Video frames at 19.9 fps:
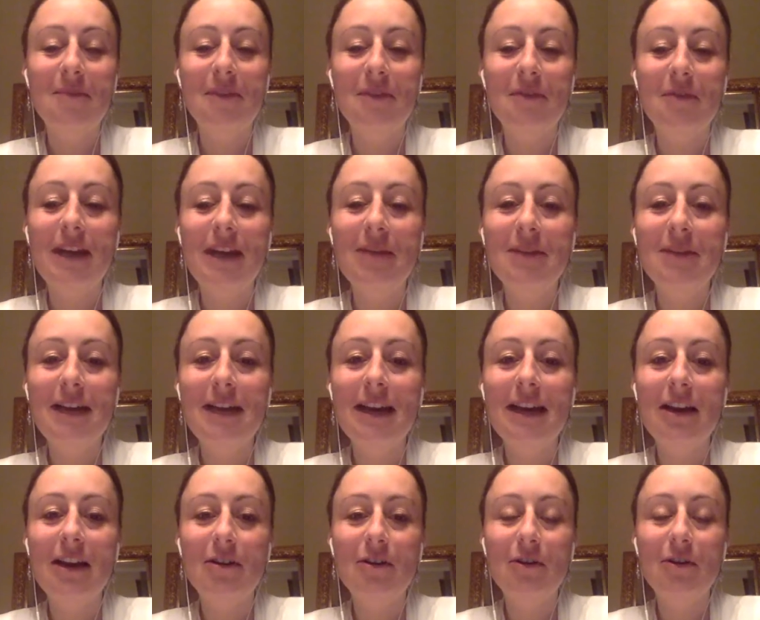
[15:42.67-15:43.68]
Graeme and I
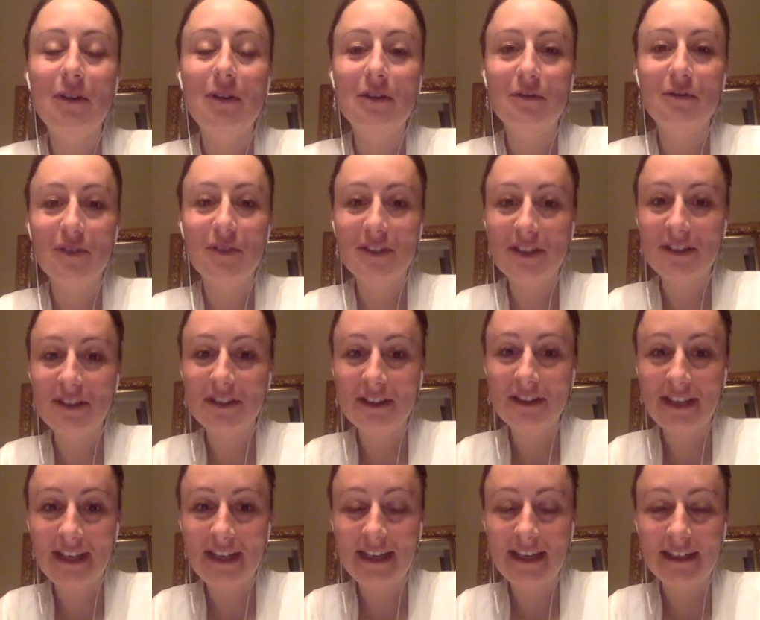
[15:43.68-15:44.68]
are going to
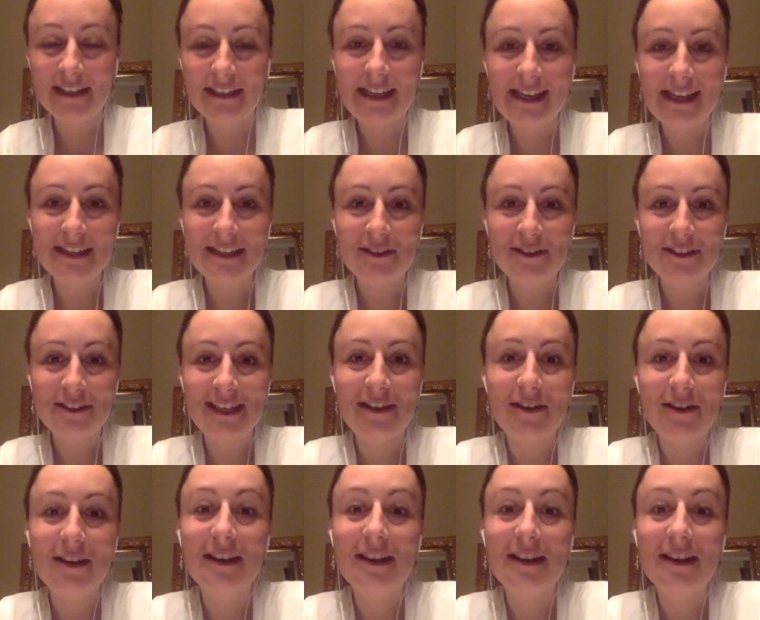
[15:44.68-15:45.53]
facilitate a class together,